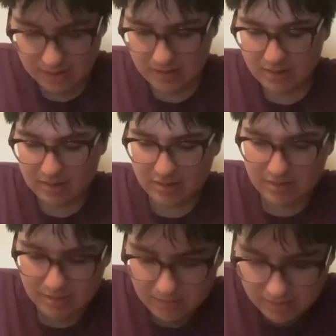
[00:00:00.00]

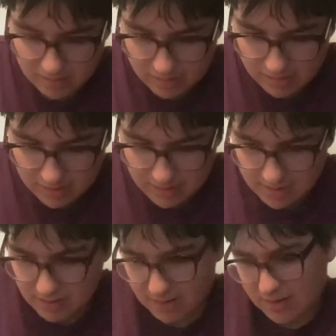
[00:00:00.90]

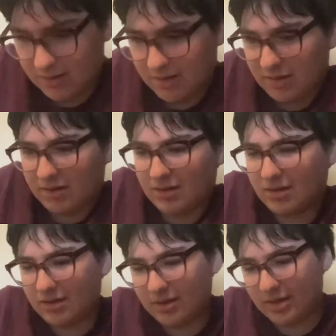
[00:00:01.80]

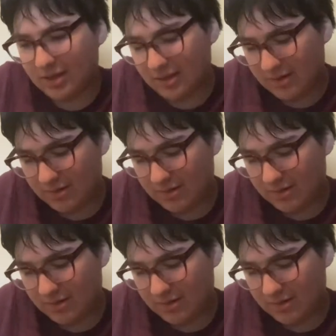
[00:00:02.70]
Nobody speaks.